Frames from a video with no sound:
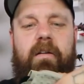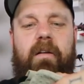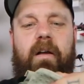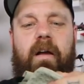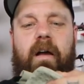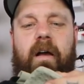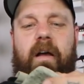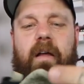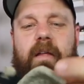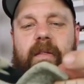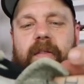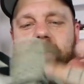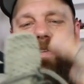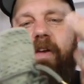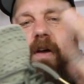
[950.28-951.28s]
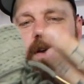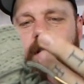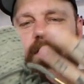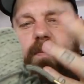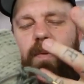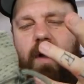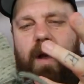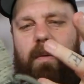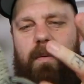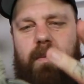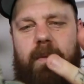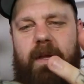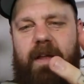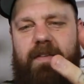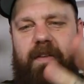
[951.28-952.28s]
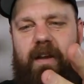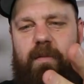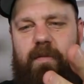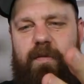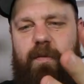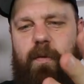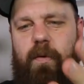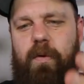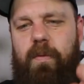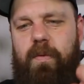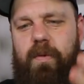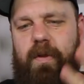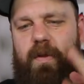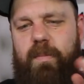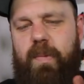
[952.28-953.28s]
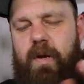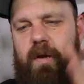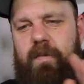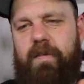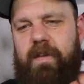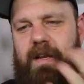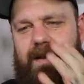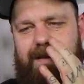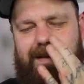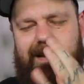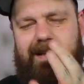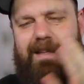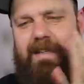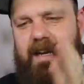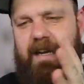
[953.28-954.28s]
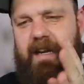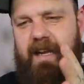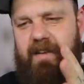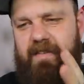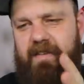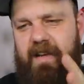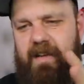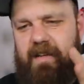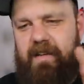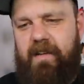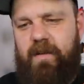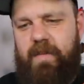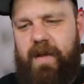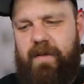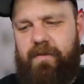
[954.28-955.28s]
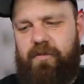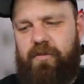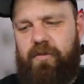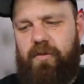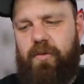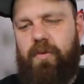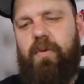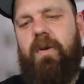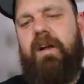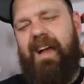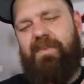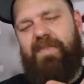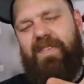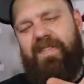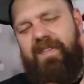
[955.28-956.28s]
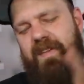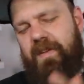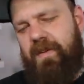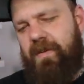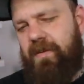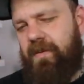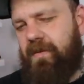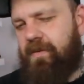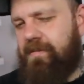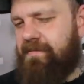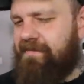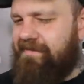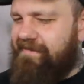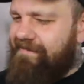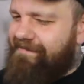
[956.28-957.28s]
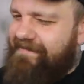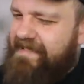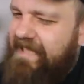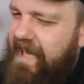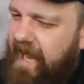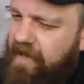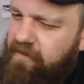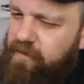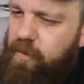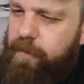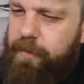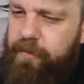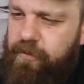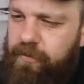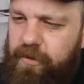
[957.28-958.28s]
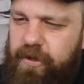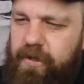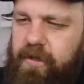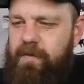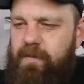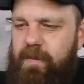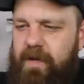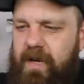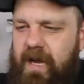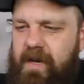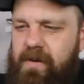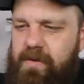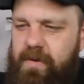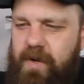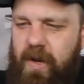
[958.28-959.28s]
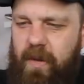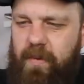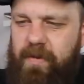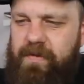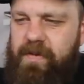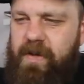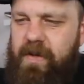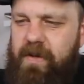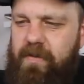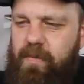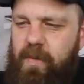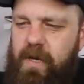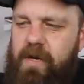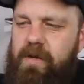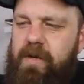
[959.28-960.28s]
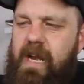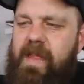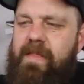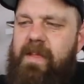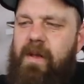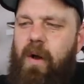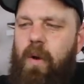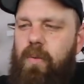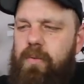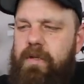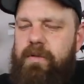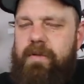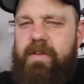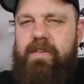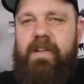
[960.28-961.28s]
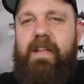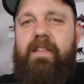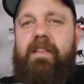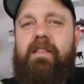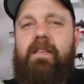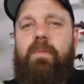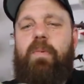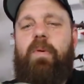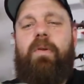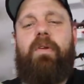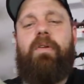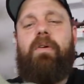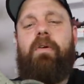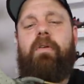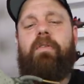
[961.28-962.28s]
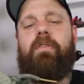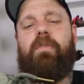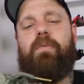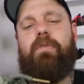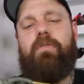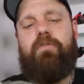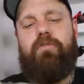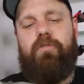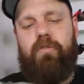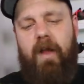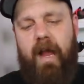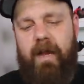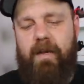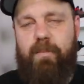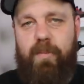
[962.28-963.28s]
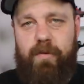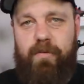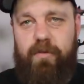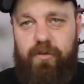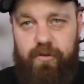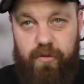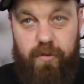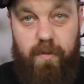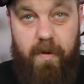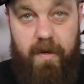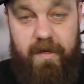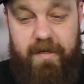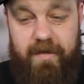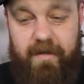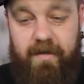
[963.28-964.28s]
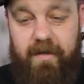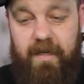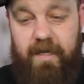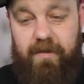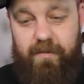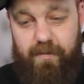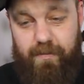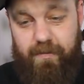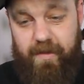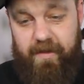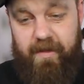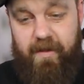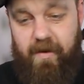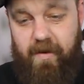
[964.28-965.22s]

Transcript: Uh, the tongue is probably, I said it before, one of the parts that I didn't like aesthetically about the shoe. I'm still not super sure, but I don't know. The tongue is weird, and the only reason I think they put it on is because when you're trying to put the shoe on, it's really